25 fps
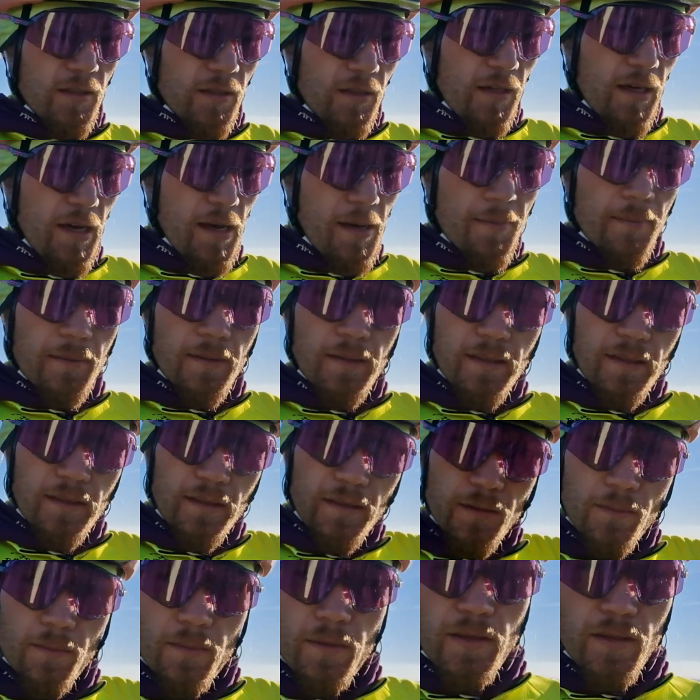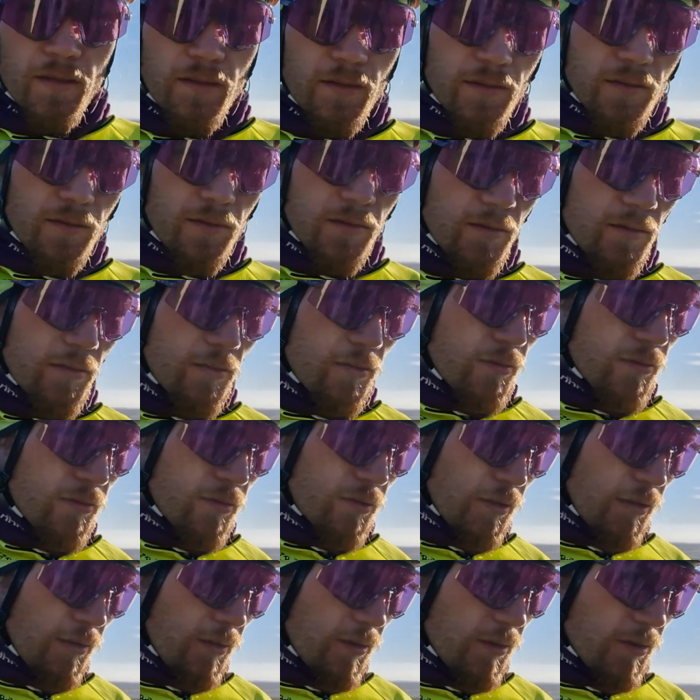that are happening in the world,
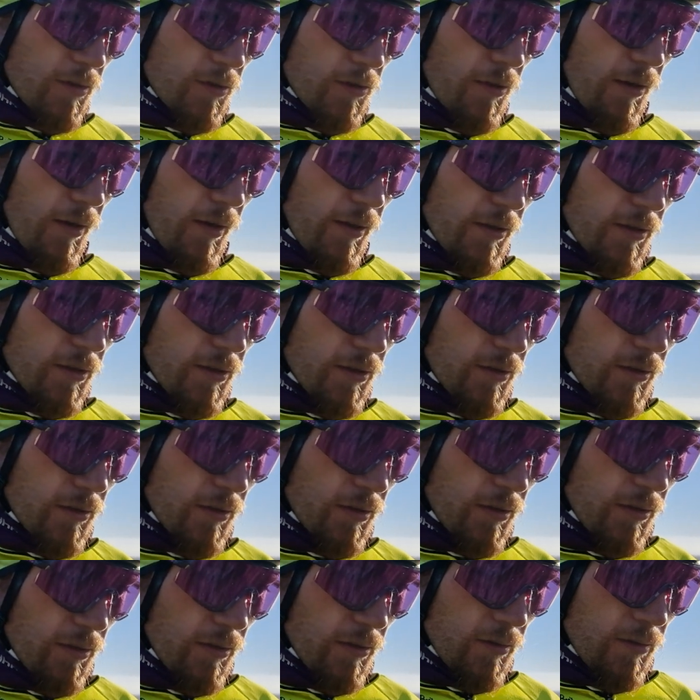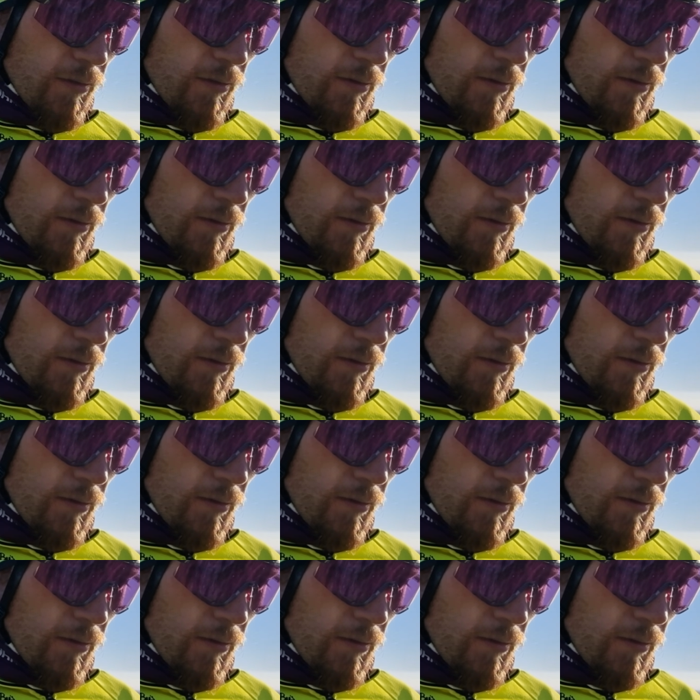so the distractions